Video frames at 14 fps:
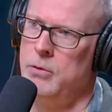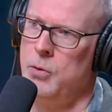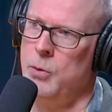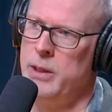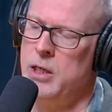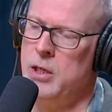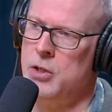
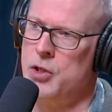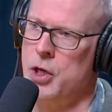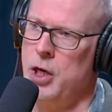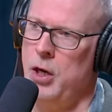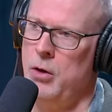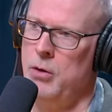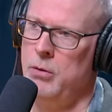20 years
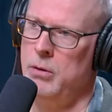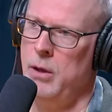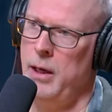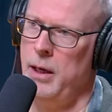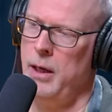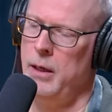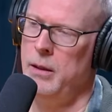ago
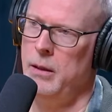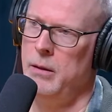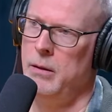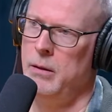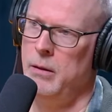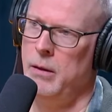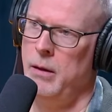and
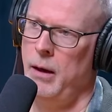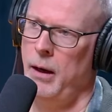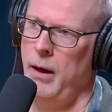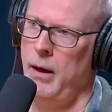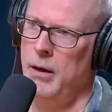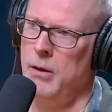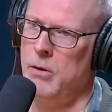
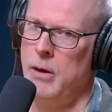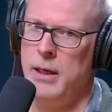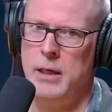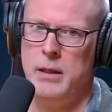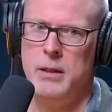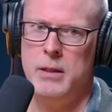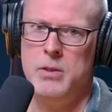
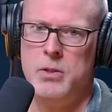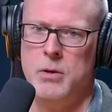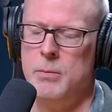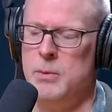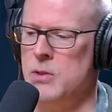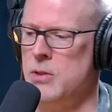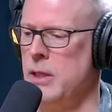created this
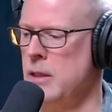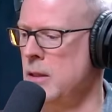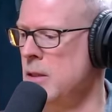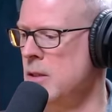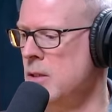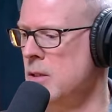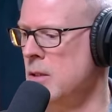almost like
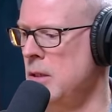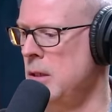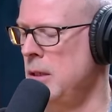this